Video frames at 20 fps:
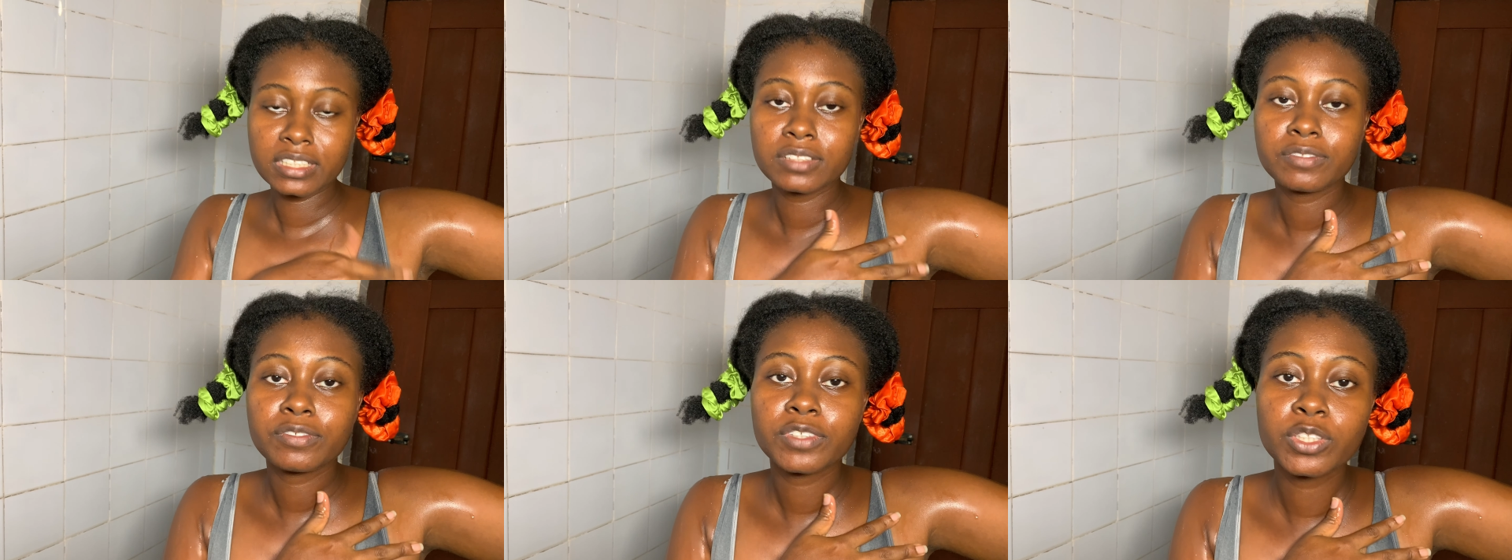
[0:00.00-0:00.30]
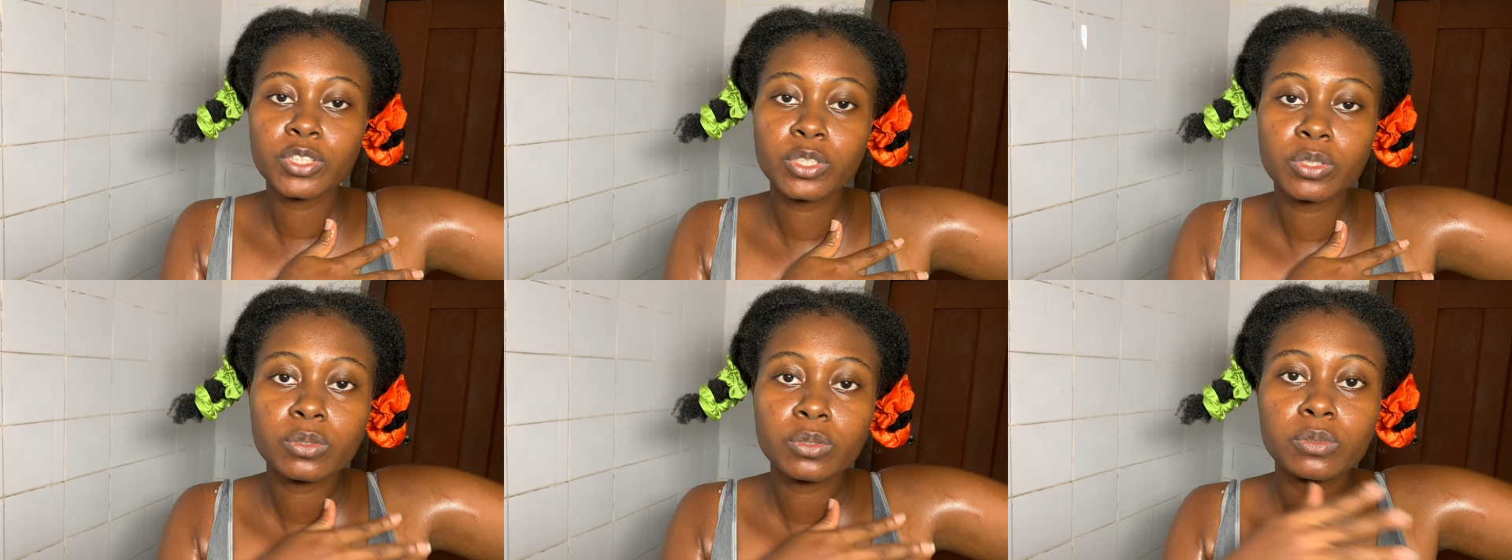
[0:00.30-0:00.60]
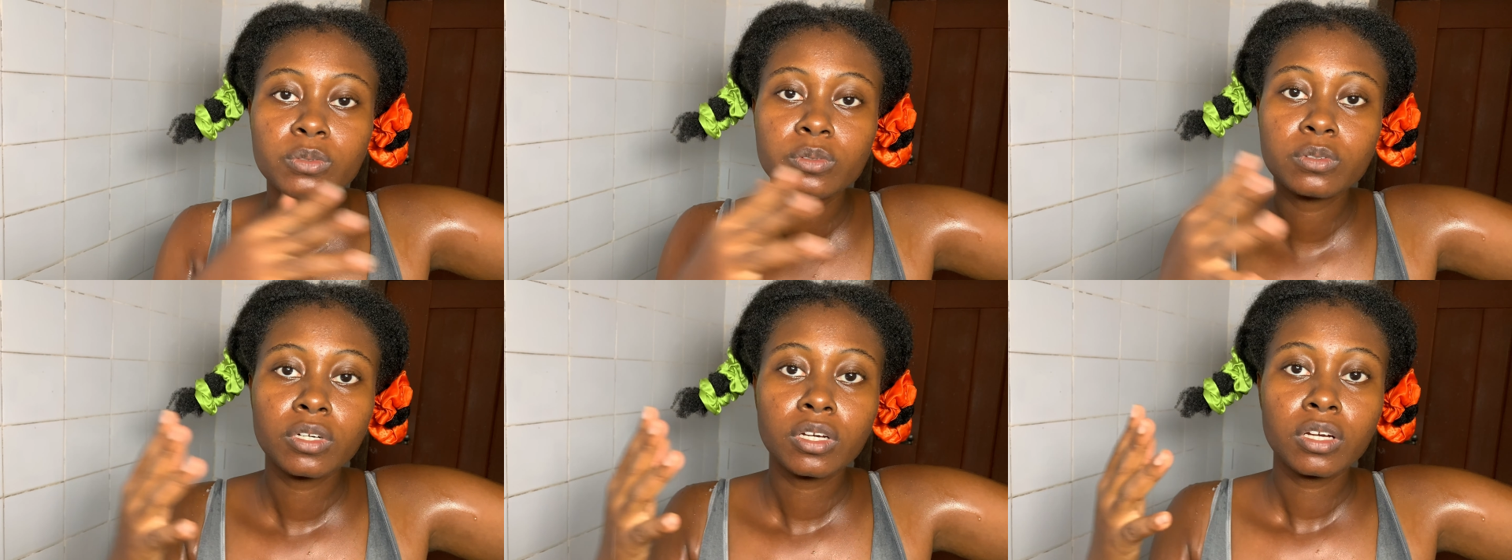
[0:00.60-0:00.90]

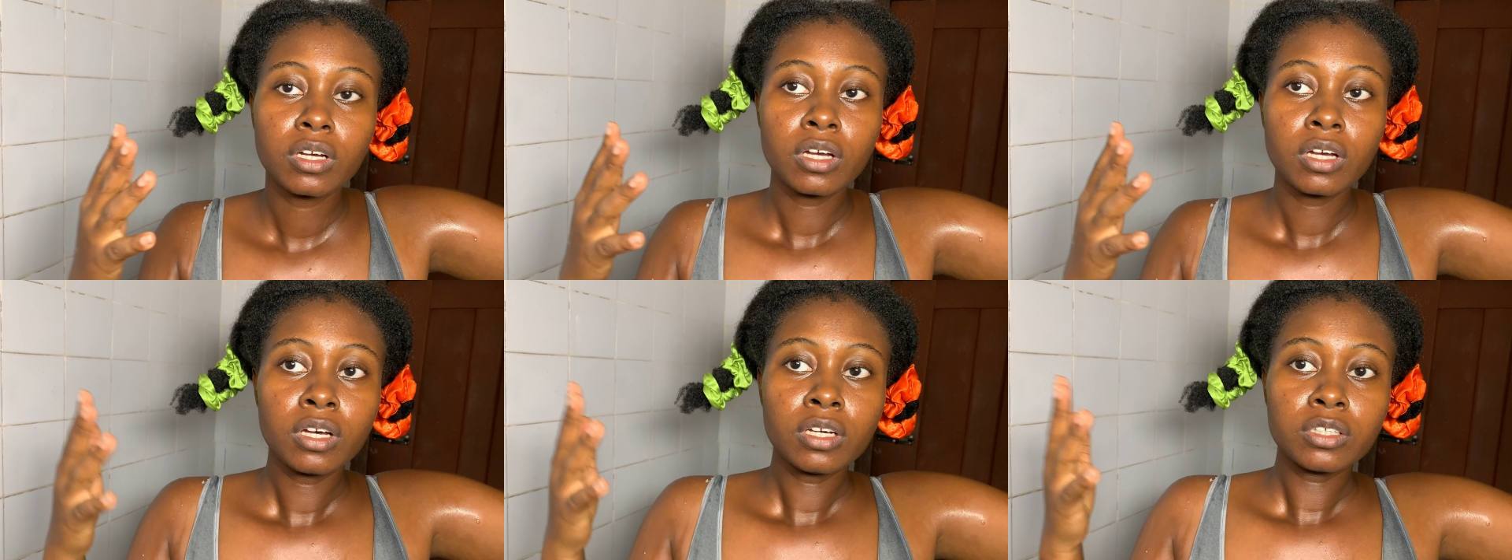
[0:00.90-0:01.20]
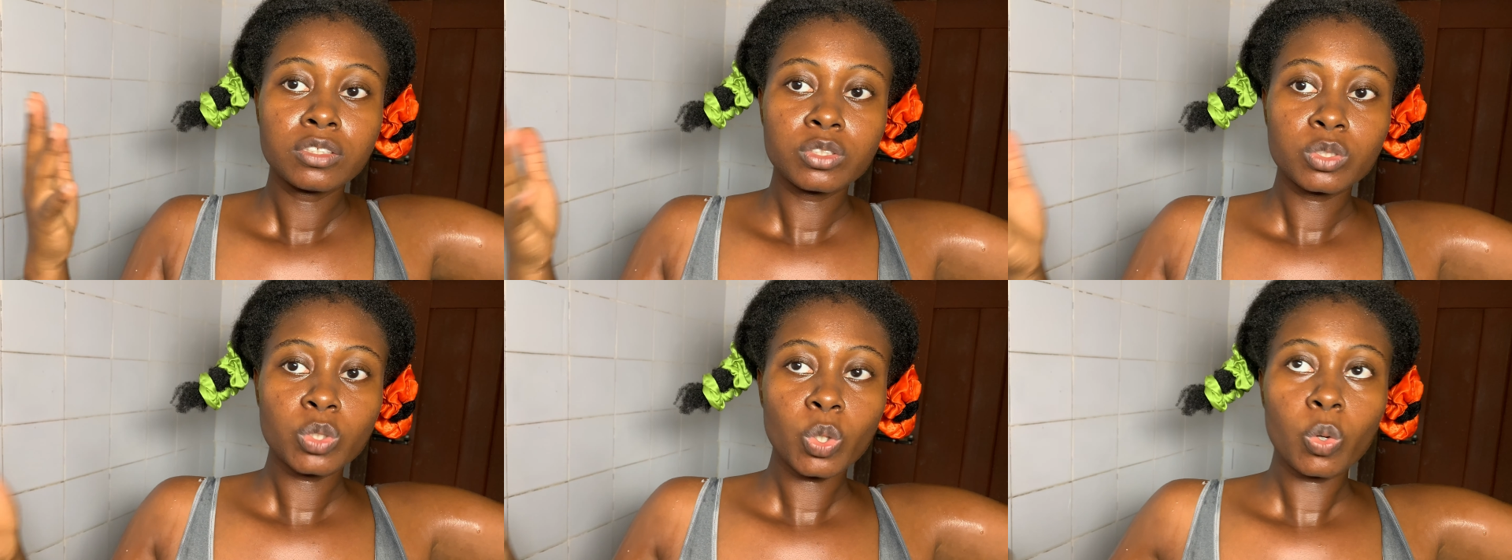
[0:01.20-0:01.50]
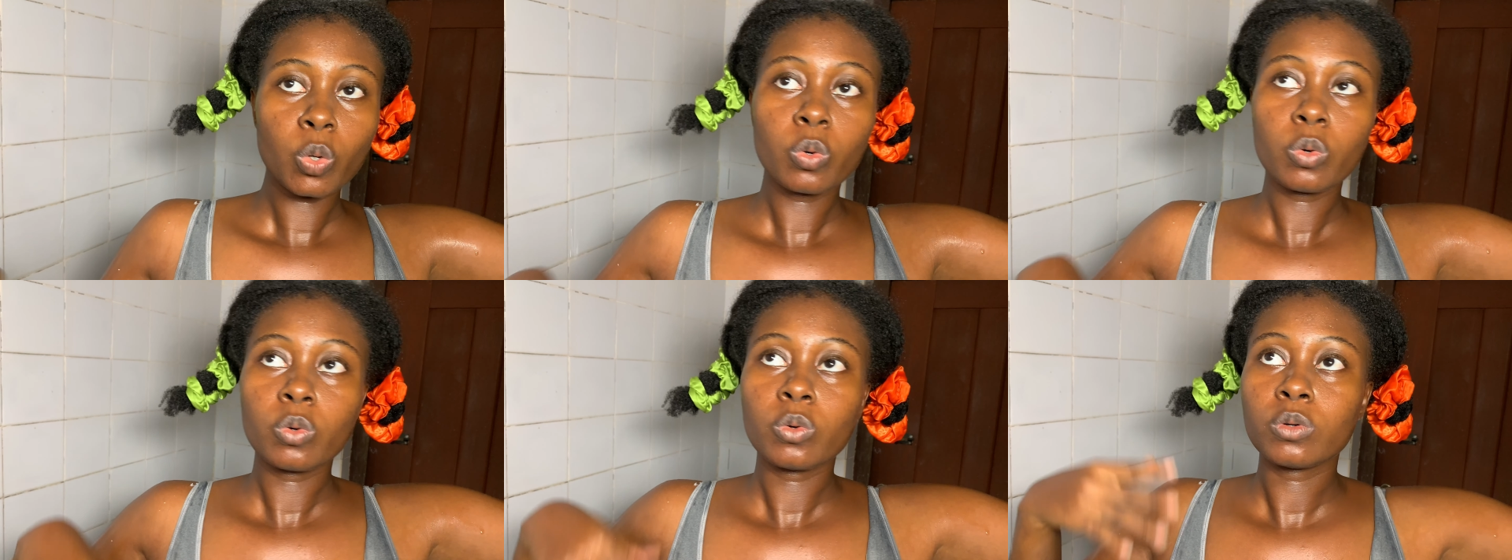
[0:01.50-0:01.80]
video.
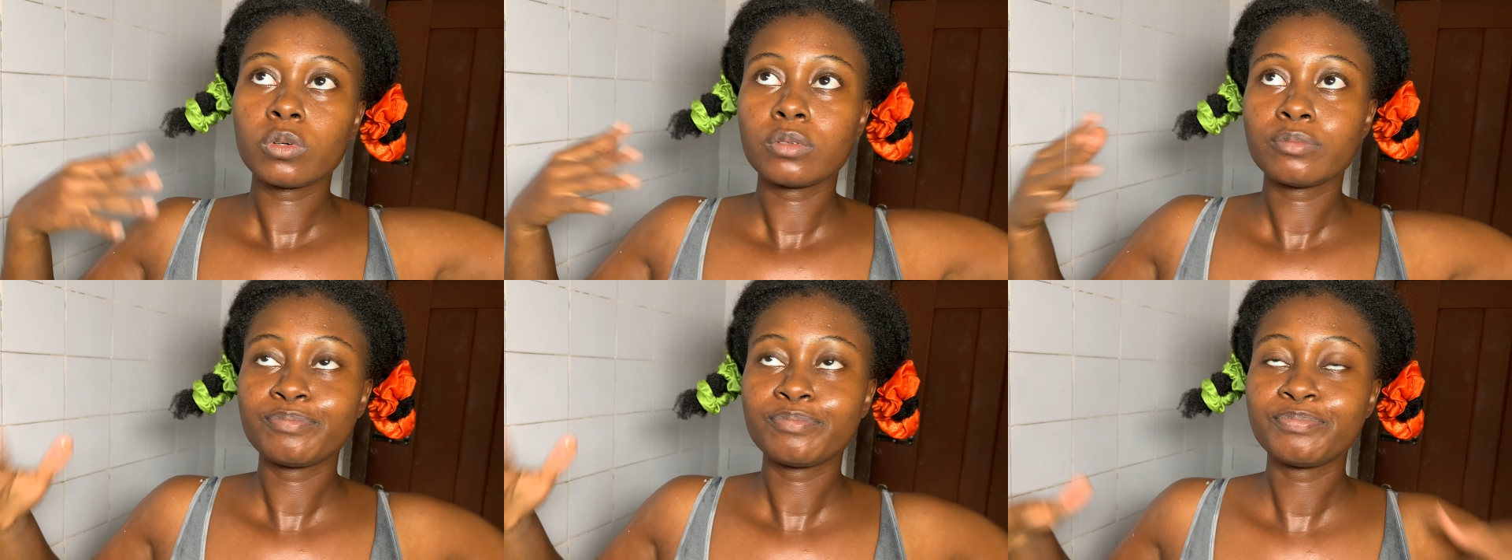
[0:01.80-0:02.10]
So